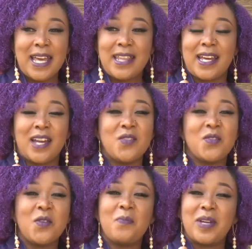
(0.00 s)
There are
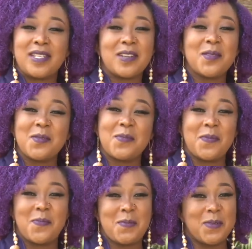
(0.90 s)
no better group of
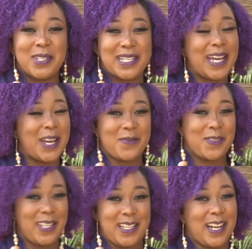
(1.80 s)
people to have
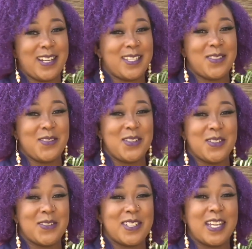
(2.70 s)
in our
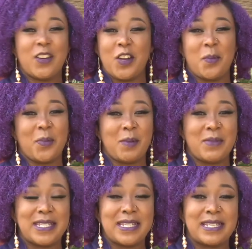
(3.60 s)
studios, on our
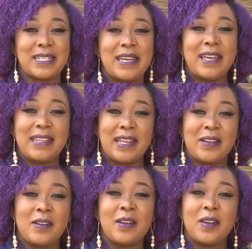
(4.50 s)
premises,
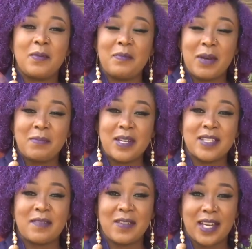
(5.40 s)
than members
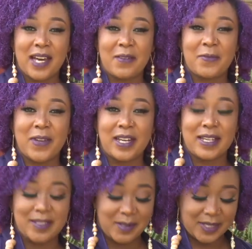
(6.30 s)
of the CAMFED
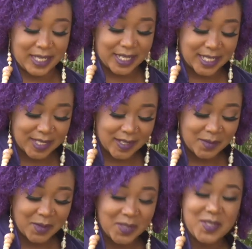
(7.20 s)
Association. So I'm
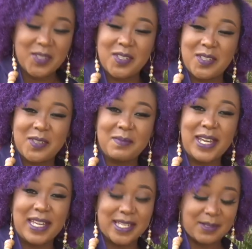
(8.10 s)
going to introduce my
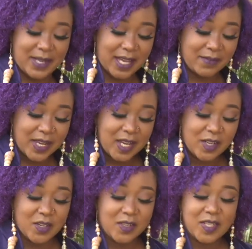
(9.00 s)
guests. We have
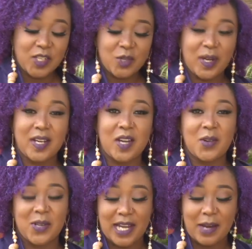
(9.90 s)
Dr. Joanna
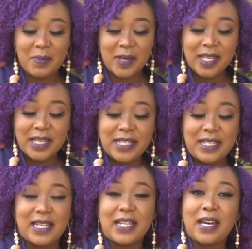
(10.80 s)
Gunab. She's
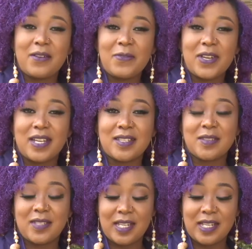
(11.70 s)
a CAMFED
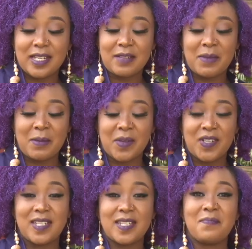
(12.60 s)
Association member and
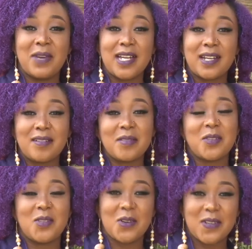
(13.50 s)
she's a medical
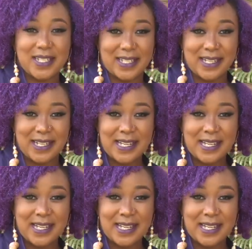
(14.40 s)
doctor.